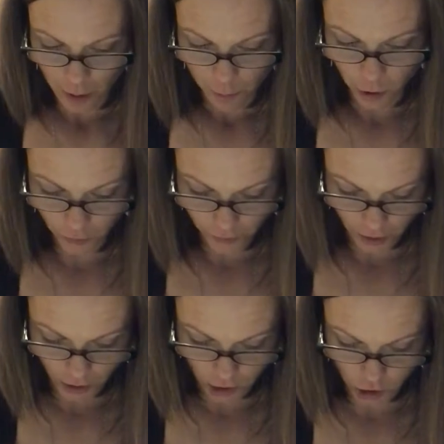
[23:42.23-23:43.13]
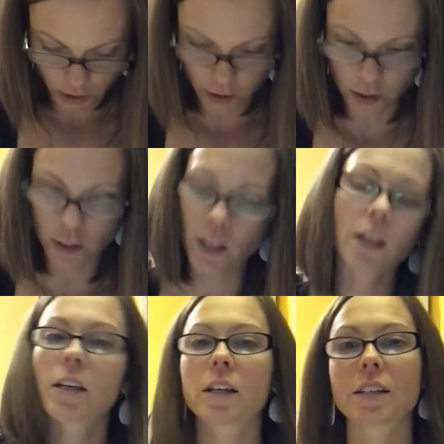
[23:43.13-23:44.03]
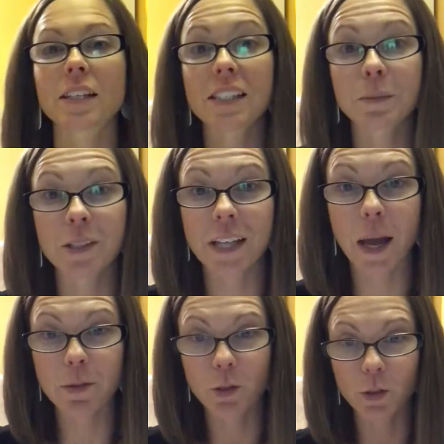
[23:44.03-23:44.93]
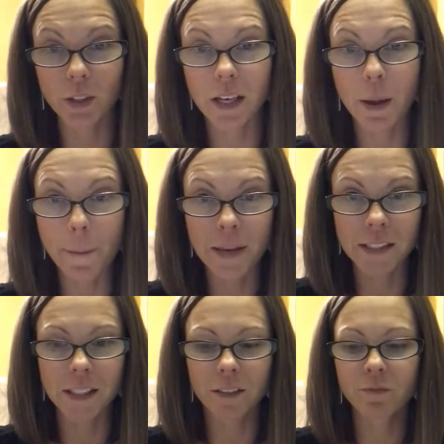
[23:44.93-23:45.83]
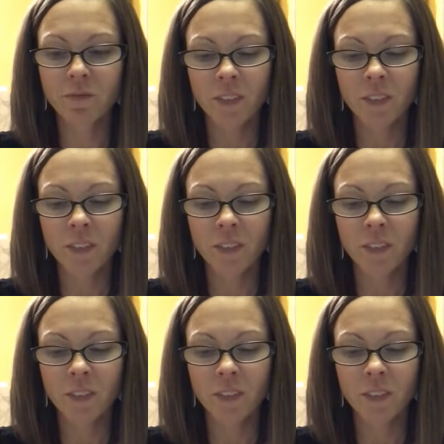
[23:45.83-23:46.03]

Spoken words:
Purification smells absolutely amazing.